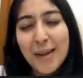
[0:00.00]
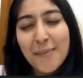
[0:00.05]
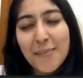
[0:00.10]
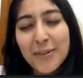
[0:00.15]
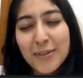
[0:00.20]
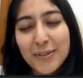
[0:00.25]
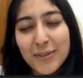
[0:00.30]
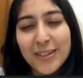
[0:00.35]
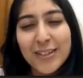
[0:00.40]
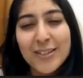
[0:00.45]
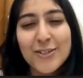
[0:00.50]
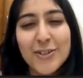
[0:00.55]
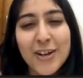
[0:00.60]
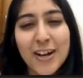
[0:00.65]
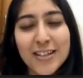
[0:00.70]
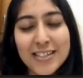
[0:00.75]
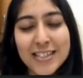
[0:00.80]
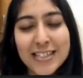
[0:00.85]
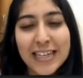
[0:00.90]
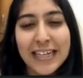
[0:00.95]
you can
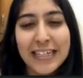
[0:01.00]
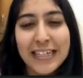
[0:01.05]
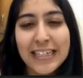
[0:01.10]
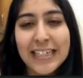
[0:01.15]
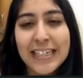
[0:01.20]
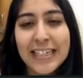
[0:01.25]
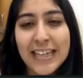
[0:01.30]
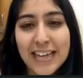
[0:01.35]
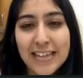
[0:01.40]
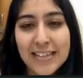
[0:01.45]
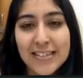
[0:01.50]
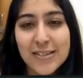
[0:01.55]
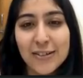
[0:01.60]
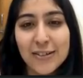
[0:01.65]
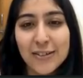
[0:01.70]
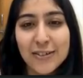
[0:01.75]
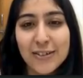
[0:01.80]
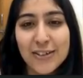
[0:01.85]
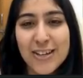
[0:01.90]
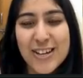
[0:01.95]
charge slightly
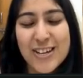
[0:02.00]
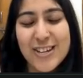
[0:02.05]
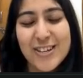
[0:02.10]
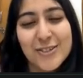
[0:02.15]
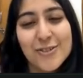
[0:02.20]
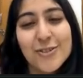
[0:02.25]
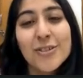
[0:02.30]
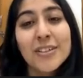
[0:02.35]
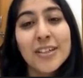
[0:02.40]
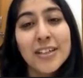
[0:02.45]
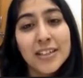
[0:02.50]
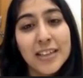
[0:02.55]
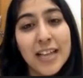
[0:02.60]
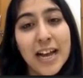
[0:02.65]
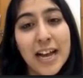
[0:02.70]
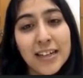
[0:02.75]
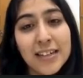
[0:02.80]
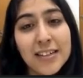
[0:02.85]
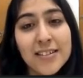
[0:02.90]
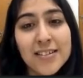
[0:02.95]
lesser. So
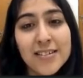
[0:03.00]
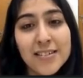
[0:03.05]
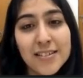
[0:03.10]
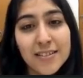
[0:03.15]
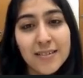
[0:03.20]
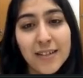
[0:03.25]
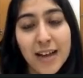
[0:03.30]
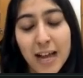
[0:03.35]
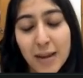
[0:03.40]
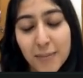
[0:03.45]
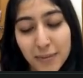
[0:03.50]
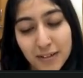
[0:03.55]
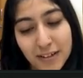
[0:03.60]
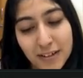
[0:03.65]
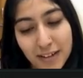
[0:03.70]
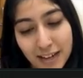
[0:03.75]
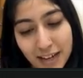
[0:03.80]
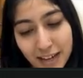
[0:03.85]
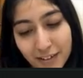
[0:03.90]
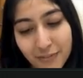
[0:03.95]
that is,
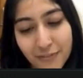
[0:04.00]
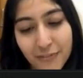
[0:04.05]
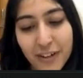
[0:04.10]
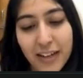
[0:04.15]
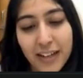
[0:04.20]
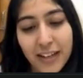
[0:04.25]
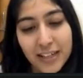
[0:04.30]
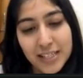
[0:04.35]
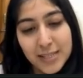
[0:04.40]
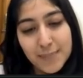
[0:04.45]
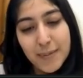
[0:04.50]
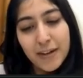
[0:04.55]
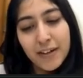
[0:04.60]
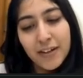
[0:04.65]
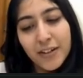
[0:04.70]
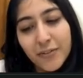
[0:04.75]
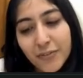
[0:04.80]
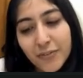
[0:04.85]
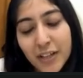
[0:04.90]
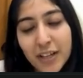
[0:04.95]
I feel it's better
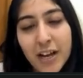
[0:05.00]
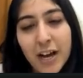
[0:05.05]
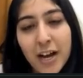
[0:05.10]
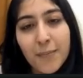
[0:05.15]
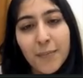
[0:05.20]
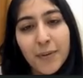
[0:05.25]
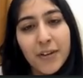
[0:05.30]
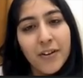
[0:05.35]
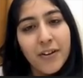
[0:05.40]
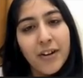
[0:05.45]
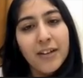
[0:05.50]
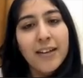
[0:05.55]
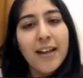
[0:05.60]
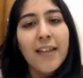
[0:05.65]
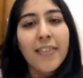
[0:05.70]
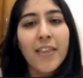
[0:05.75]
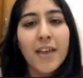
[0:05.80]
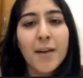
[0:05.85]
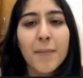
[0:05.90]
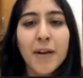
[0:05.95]
if they come here and
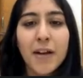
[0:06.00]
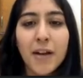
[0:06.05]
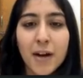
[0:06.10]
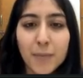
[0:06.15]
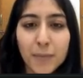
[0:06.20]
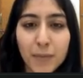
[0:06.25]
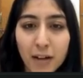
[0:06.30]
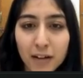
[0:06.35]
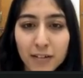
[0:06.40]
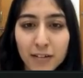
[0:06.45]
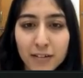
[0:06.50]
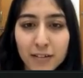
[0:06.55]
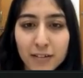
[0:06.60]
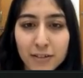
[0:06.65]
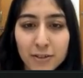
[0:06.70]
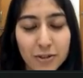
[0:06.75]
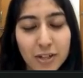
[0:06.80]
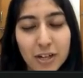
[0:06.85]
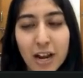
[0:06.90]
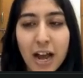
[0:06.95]
get their makeup done
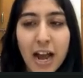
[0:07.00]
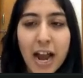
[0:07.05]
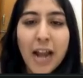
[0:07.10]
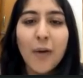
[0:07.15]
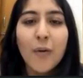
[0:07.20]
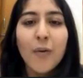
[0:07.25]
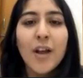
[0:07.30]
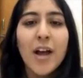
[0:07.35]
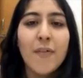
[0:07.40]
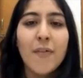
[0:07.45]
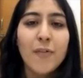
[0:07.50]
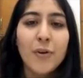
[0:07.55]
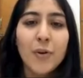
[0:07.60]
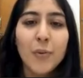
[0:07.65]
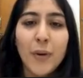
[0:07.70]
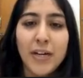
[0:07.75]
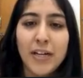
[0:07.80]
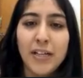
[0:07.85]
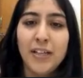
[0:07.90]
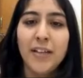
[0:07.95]
so that I don't have to do
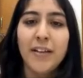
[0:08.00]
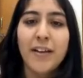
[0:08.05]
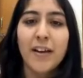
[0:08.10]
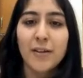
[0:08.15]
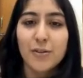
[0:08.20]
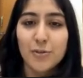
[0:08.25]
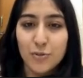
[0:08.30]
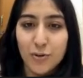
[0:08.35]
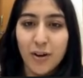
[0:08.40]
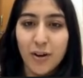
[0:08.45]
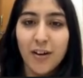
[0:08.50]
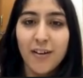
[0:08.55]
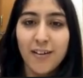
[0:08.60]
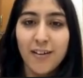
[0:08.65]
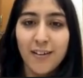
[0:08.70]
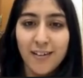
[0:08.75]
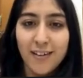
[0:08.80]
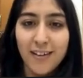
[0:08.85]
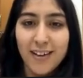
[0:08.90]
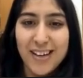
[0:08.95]
anything extra,
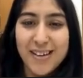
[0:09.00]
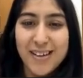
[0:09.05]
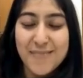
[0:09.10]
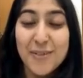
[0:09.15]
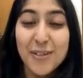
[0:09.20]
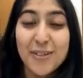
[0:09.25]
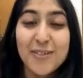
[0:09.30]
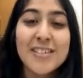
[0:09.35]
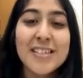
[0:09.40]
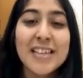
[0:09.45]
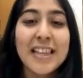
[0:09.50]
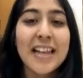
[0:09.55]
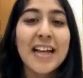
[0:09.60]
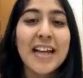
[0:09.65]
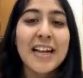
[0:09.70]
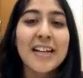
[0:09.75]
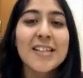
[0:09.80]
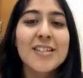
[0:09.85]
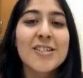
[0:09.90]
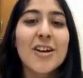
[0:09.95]
because
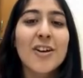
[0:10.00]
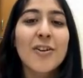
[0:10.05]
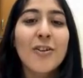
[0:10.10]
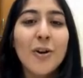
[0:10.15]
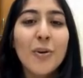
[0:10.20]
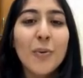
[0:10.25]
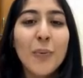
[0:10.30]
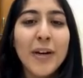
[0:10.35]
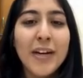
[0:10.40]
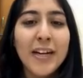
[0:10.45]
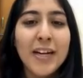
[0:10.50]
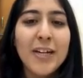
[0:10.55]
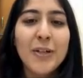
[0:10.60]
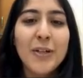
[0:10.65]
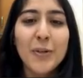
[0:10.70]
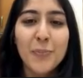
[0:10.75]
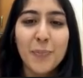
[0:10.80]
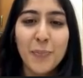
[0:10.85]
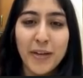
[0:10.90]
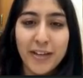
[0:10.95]
clients are not willing
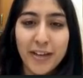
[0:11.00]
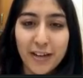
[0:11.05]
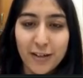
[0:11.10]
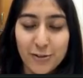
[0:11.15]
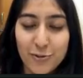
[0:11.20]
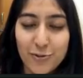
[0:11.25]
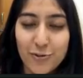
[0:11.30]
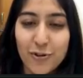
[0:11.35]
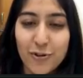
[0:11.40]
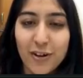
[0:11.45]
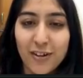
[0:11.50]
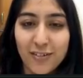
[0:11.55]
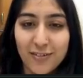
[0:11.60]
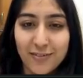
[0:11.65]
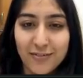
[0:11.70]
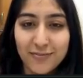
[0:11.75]
to pay extra.